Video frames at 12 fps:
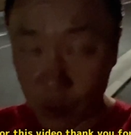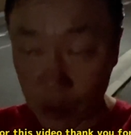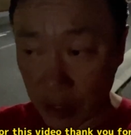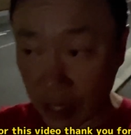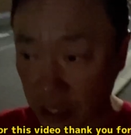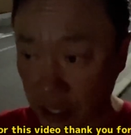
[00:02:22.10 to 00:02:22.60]

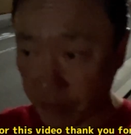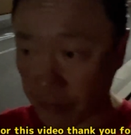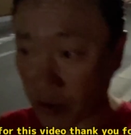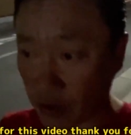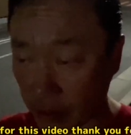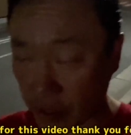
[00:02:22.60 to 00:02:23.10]
Well, that's it
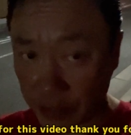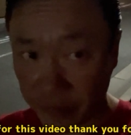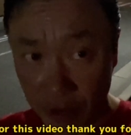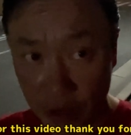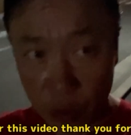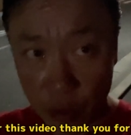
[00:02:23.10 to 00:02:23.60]
for this
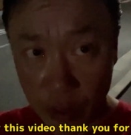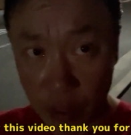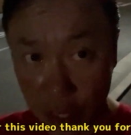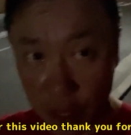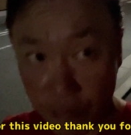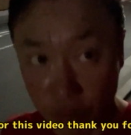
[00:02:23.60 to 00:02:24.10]
video.
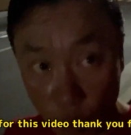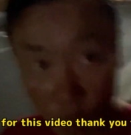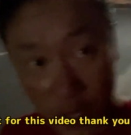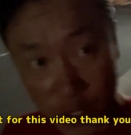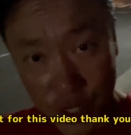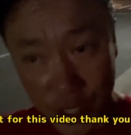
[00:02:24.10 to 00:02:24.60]
Thank you for
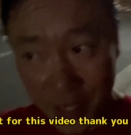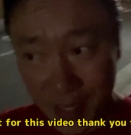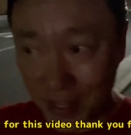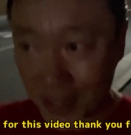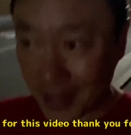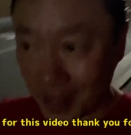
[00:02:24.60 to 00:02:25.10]
watching.
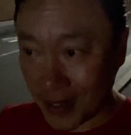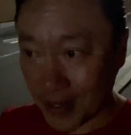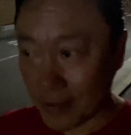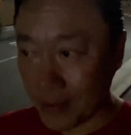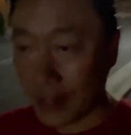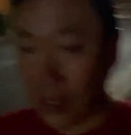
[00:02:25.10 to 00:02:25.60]

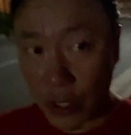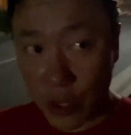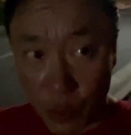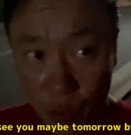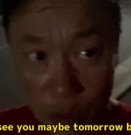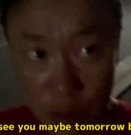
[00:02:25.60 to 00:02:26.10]

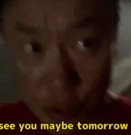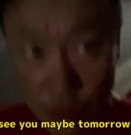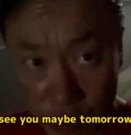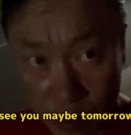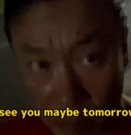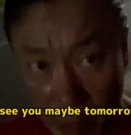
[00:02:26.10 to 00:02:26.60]
We'll see you
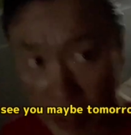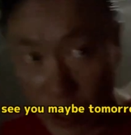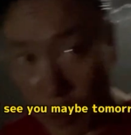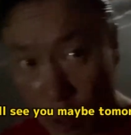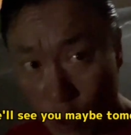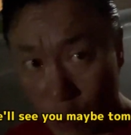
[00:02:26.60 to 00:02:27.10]
maybe
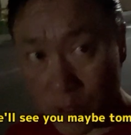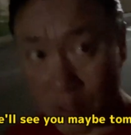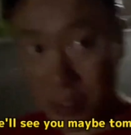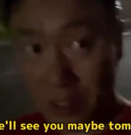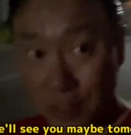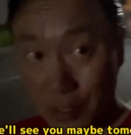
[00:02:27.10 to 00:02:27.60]
tomorrow.
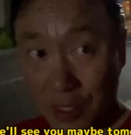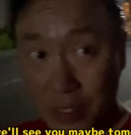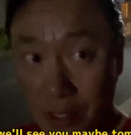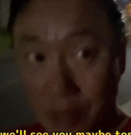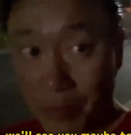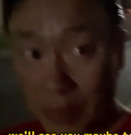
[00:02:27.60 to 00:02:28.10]

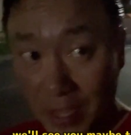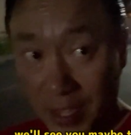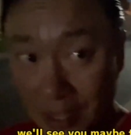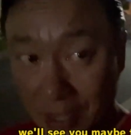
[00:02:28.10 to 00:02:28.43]
Bye.